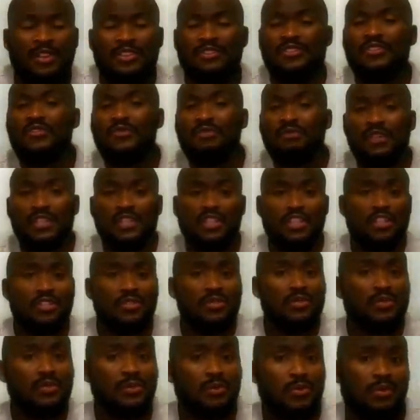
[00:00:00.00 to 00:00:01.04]
you've been in
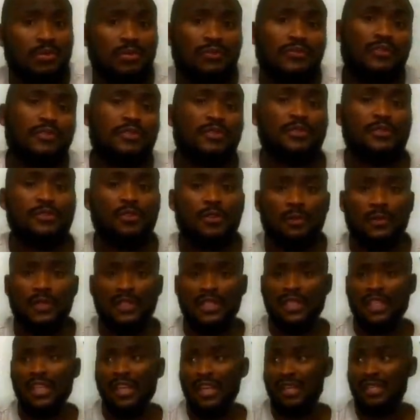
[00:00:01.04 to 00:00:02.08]
school for so
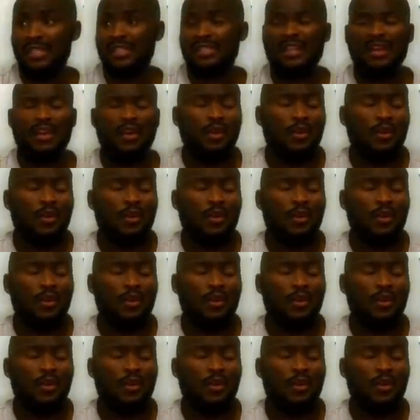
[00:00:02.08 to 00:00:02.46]
many years.